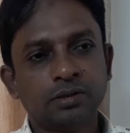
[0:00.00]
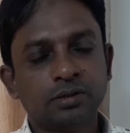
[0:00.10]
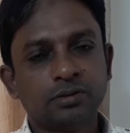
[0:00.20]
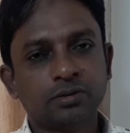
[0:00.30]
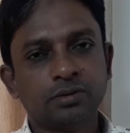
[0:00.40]

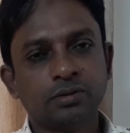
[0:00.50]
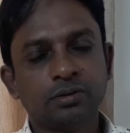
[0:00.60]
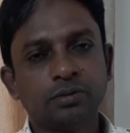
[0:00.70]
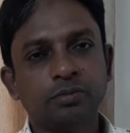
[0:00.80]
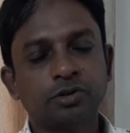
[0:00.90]
So
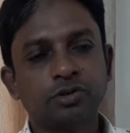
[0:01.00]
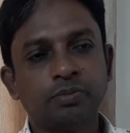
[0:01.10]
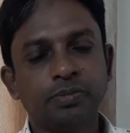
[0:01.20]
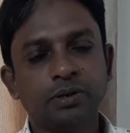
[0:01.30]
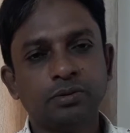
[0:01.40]
most
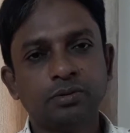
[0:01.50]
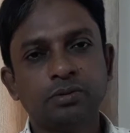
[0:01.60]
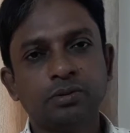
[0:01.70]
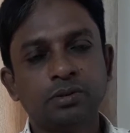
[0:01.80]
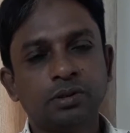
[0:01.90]
of you
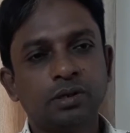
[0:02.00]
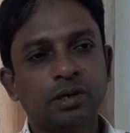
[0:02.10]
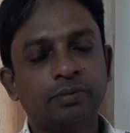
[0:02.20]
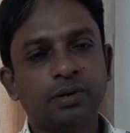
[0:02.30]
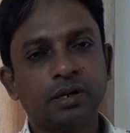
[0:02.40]

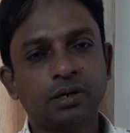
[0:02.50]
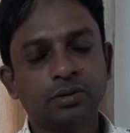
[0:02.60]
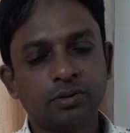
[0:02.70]
are very